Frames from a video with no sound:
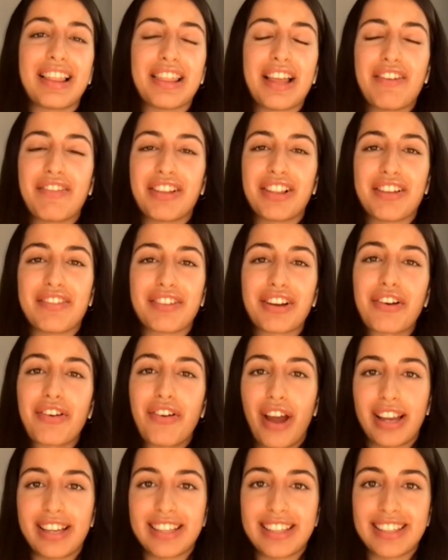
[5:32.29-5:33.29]
level of a
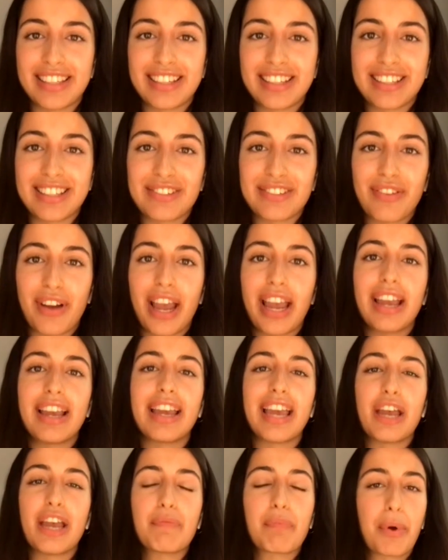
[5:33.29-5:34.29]
crisis, right?